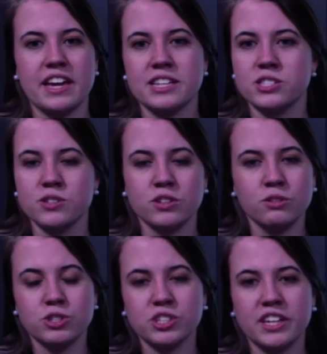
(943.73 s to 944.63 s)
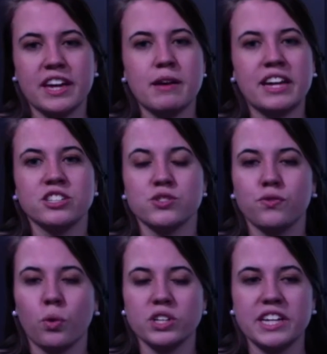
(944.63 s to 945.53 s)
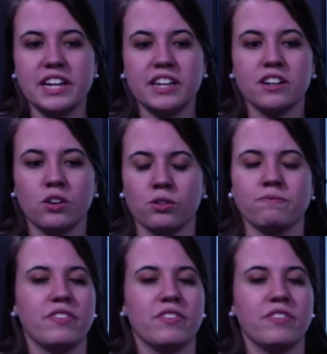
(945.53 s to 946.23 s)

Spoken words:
it's usually ages 14 or